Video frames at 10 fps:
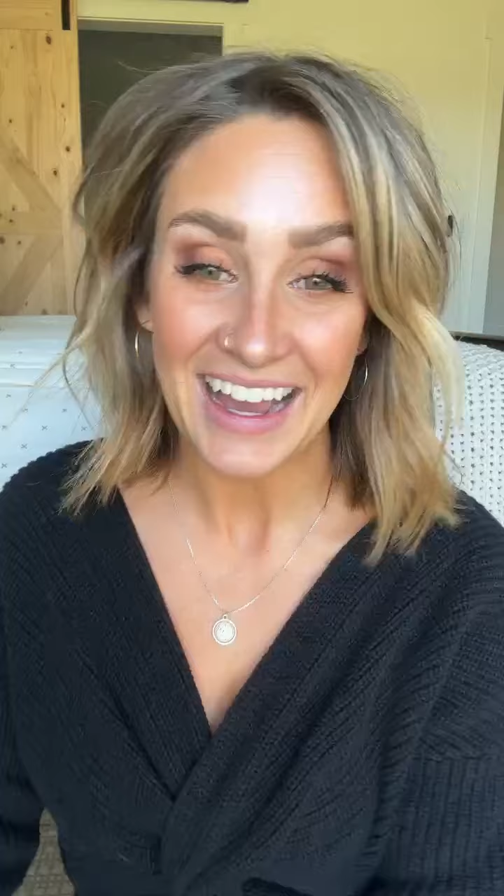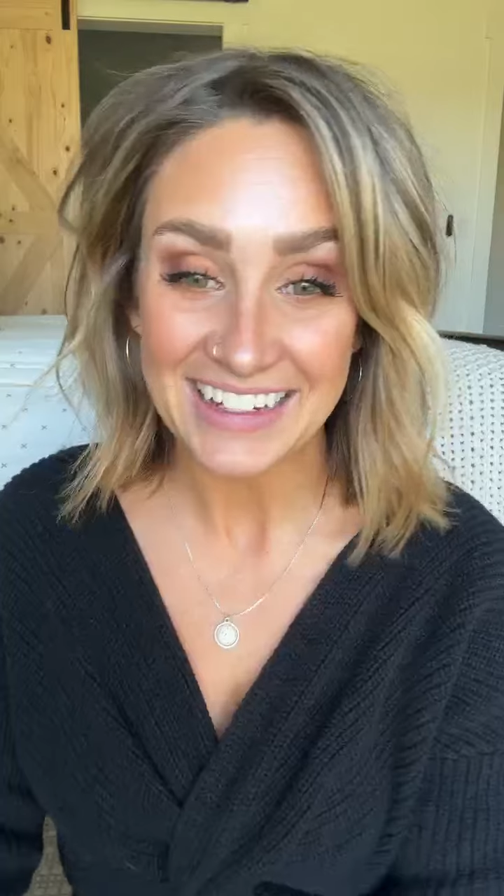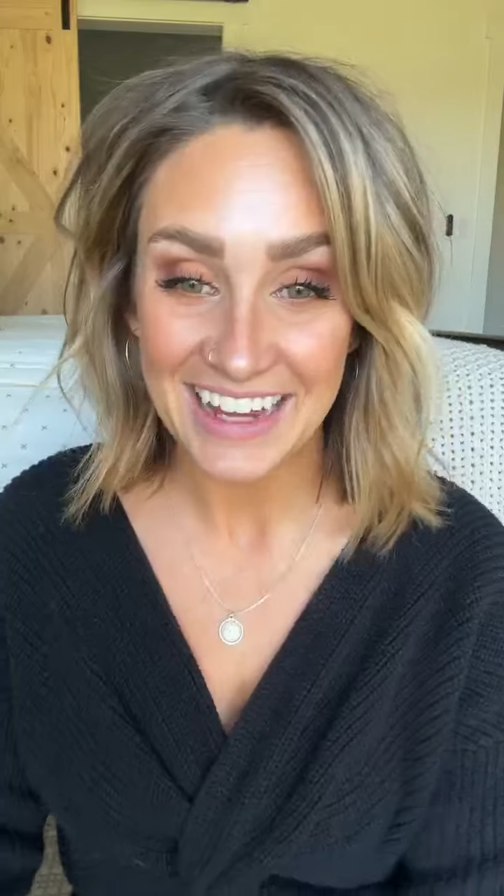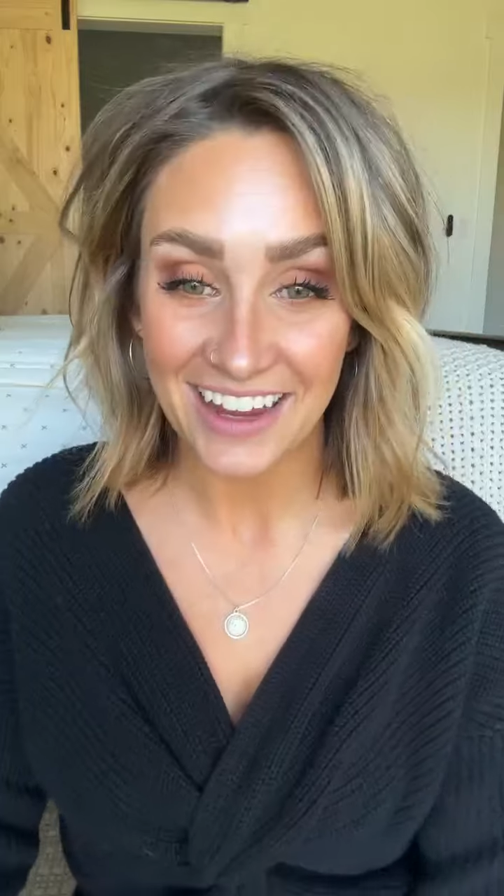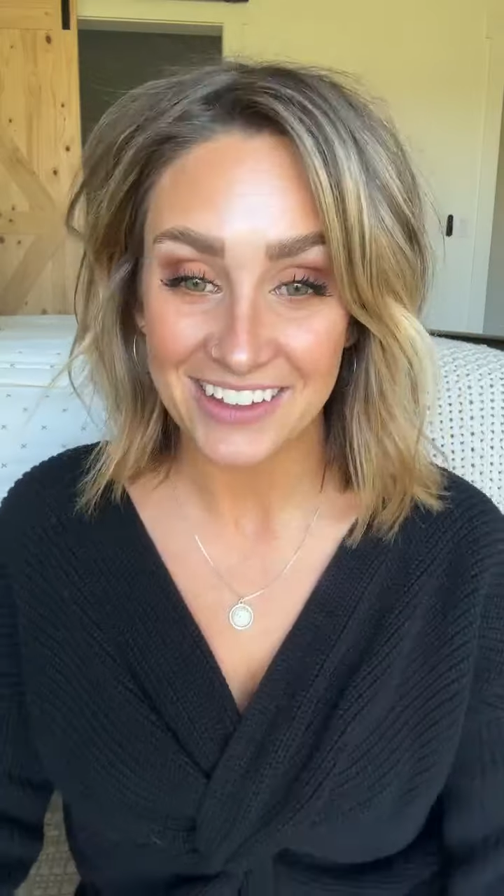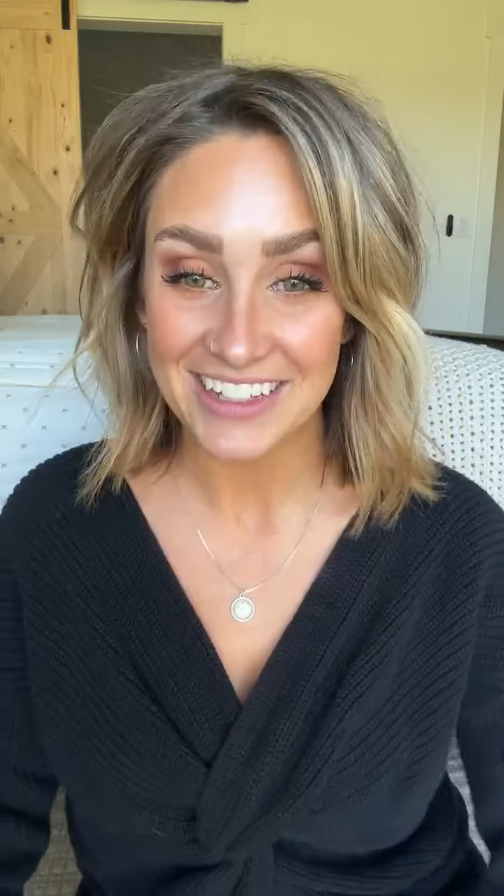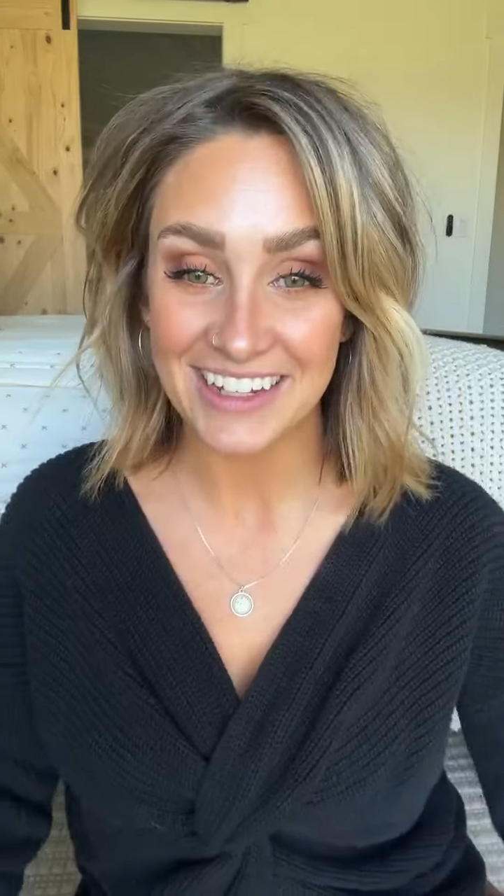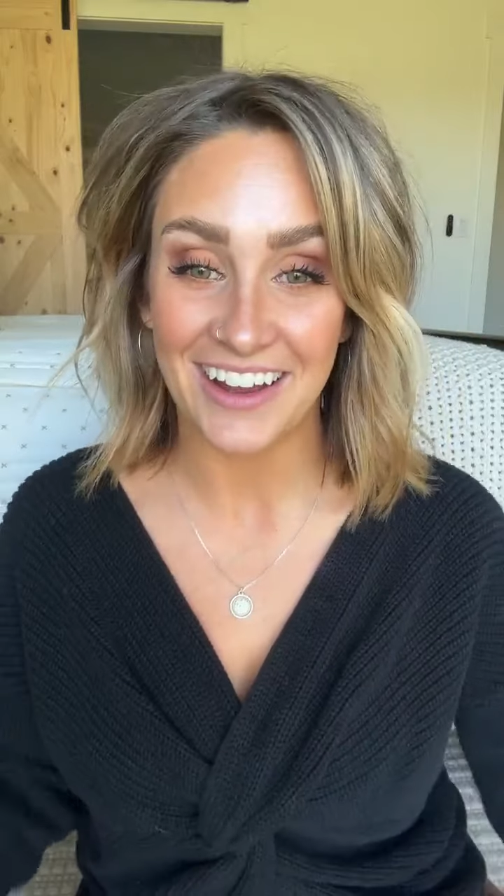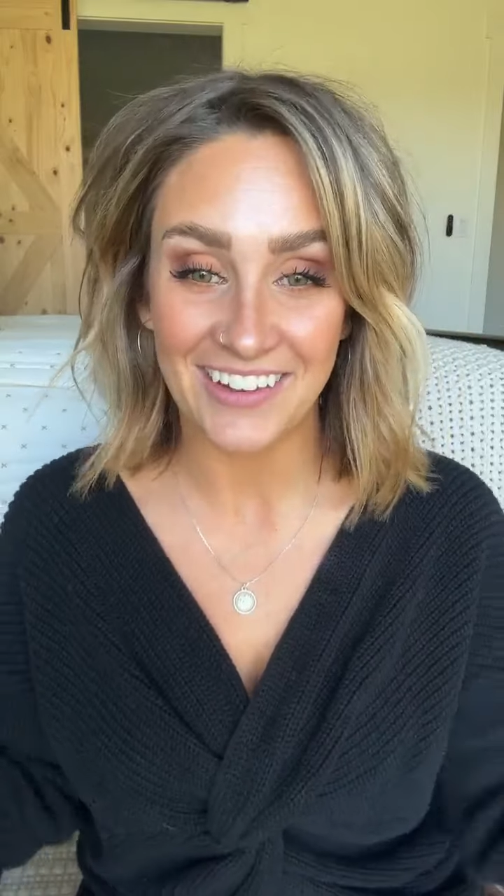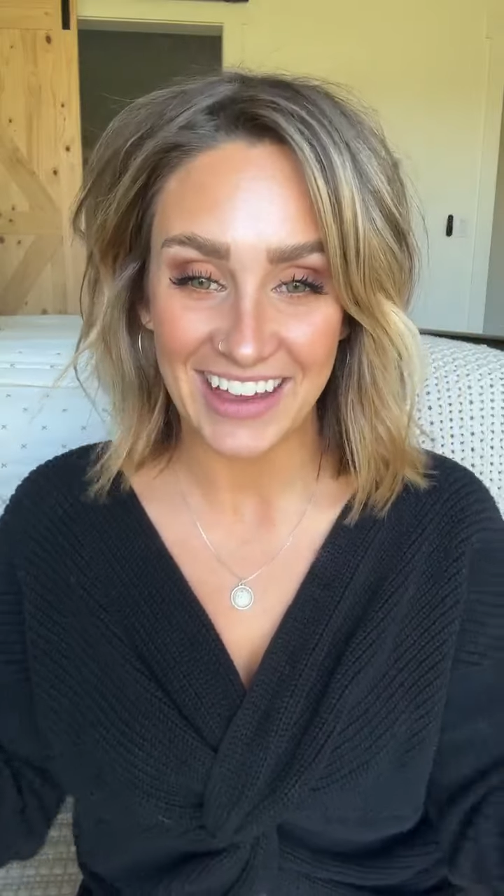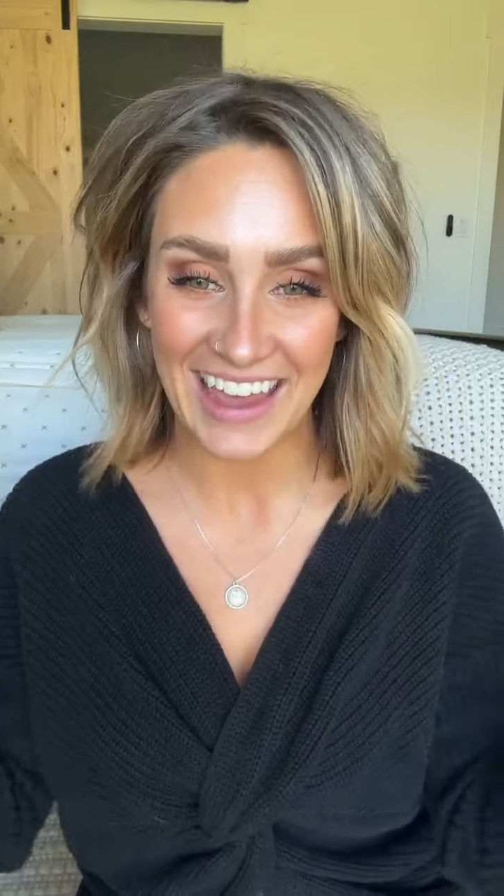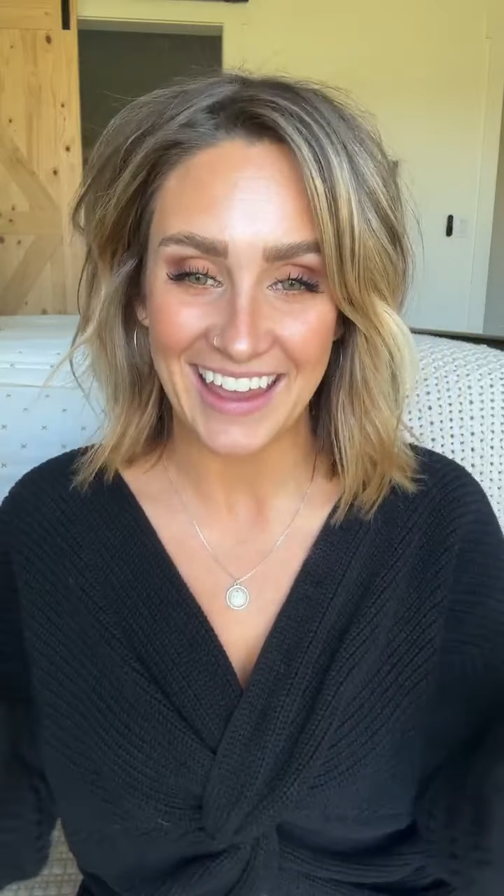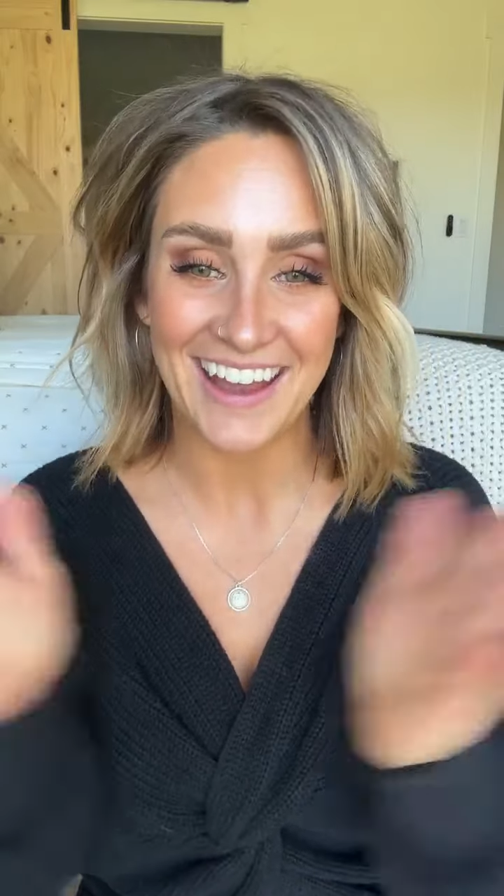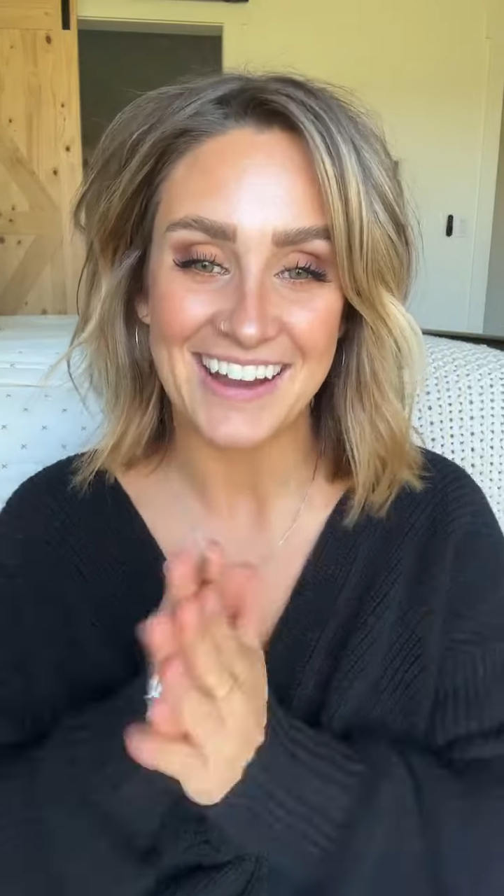I nailed it. Okay,